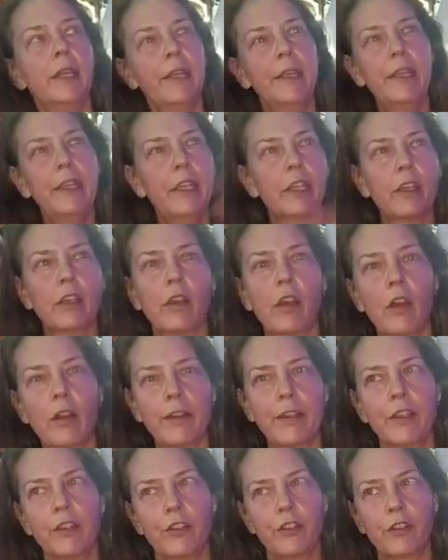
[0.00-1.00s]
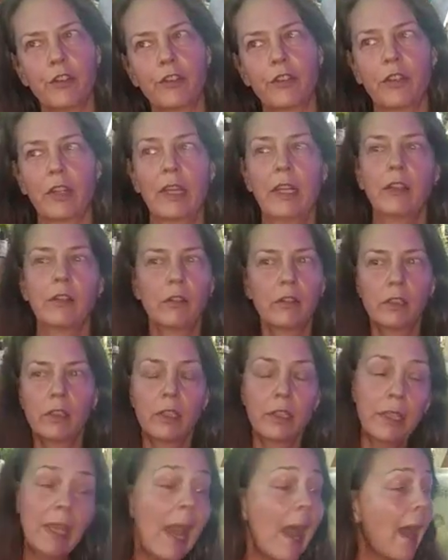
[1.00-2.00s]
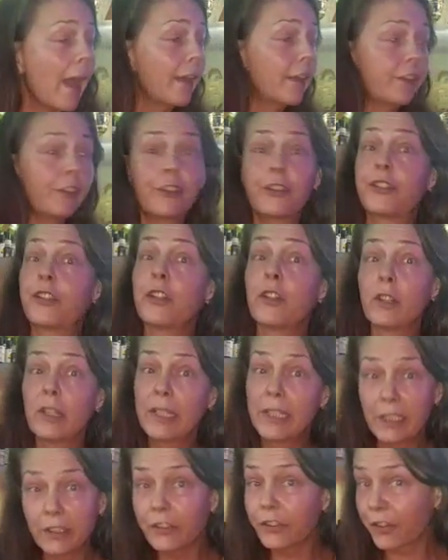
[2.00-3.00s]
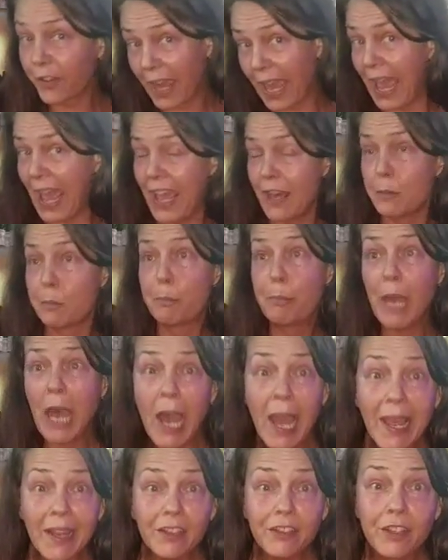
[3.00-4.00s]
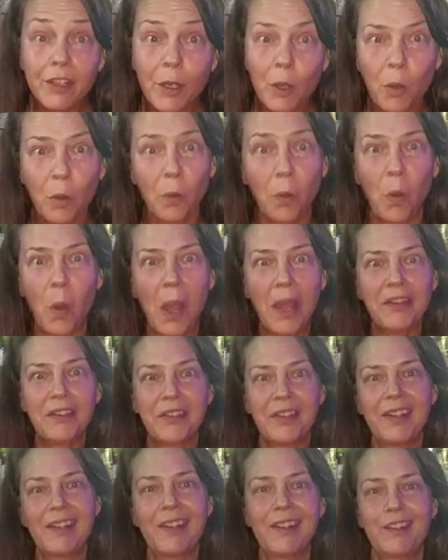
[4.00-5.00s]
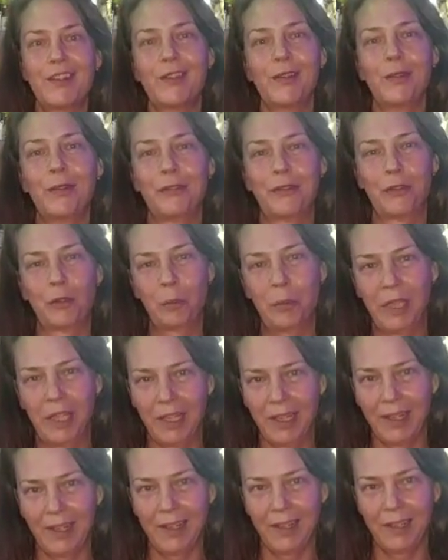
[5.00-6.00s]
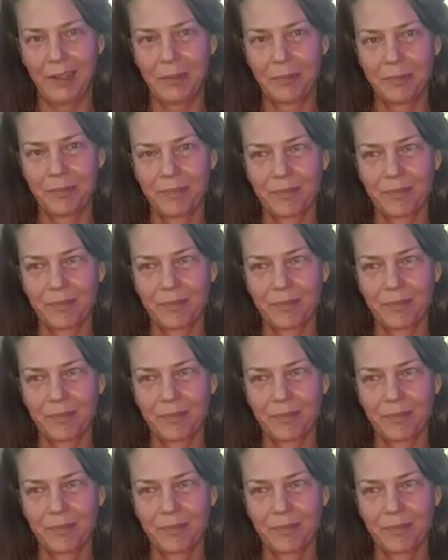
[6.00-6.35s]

here, all these years later, and look, yeah, it still is that, but what did it do for me?